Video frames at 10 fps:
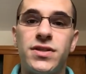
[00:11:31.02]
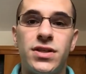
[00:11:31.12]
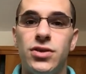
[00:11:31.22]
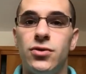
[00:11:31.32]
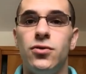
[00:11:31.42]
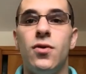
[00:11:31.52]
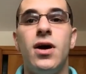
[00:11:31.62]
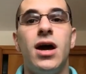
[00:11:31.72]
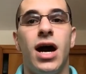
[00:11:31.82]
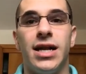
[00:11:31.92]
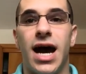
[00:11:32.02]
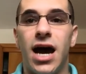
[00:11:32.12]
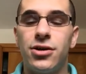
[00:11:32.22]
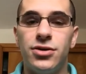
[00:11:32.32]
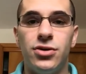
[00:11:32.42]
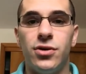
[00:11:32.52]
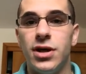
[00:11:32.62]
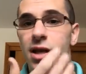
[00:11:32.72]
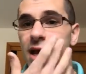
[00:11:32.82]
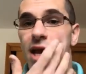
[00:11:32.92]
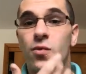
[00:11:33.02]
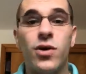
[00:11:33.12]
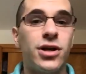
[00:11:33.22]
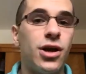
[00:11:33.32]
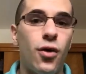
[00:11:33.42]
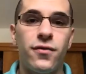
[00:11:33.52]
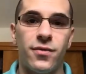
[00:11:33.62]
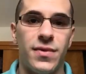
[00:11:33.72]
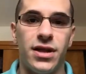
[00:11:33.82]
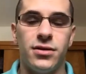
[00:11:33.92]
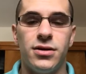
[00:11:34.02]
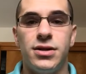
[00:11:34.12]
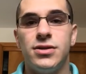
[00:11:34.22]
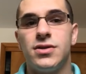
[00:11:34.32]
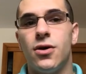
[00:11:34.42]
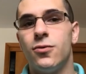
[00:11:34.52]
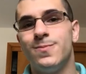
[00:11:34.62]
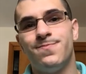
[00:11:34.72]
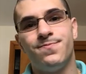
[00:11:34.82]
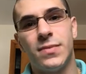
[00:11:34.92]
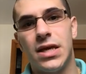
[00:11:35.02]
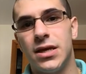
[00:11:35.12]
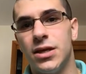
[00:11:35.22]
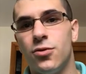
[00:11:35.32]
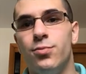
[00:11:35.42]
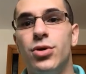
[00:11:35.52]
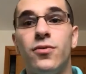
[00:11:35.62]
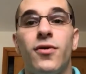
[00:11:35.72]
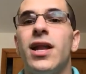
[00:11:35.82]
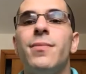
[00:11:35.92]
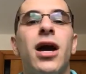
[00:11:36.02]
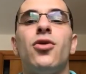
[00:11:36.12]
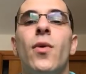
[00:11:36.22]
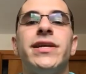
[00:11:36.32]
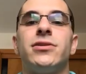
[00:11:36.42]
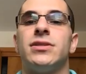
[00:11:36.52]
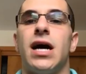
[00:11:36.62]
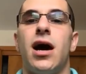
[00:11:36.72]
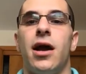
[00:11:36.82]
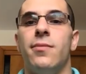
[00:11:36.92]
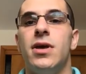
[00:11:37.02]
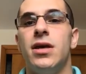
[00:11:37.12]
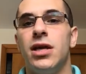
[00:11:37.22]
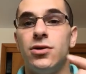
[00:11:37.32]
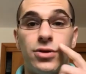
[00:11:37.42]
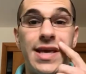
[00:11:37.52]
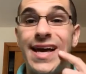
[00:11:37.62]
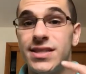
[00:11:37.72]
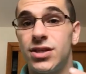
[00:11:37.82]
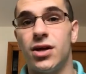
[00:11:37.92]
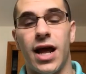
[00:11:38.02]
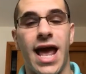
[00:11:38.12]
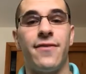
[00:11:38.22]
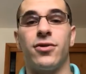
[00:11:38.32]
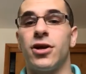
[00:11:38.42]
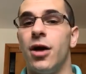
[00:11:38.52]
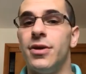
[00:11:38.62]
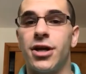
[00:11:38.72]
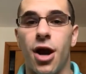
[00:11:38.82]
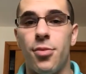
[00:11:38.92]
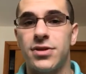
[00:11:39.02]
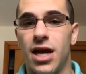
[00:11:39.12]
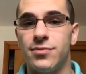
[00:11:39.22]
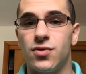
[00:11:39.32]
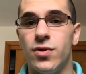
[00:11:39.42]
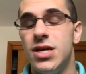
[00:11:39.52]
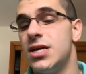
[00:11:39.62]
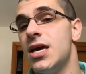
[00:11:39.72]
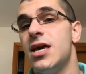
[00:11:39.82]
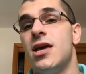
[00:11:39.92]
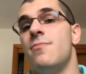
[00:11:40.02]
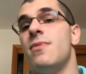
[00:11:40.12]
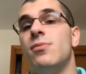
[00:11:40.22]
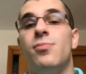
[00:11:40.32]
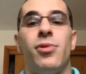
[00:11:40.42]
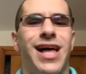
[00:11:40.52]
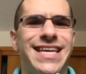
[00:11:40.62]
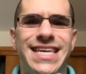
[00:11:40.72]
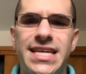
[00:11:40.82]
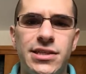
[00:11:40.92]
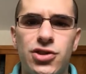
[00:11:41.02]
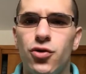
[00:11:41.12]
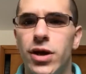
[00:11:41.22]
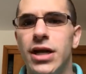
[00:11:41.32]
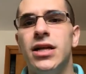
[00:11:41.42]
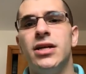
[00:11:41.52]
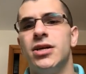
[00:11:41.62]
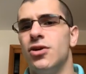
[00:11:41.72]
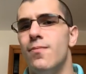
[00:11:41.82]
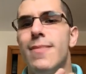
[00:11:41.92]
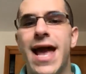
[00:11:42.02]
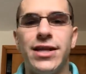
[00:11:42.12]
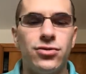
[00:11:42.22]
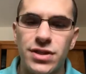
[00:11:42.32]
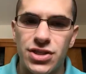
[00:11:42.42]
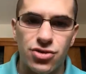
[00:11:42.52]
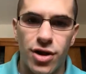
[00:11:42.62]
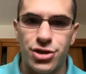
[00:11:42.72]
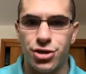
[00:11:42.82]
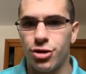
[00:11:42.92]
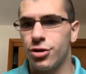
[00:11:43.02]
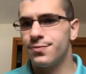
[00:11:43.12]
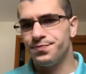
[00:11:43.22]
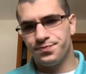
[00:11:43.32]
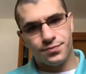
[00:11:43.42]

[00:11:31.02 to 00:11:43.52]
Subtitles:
to do, on how to do it, and where to go from there. So, beautiful. And I'm not going to waste her time. Yes, could I have her come in a couple times a week and maybe apply heat to it, manually stretch her?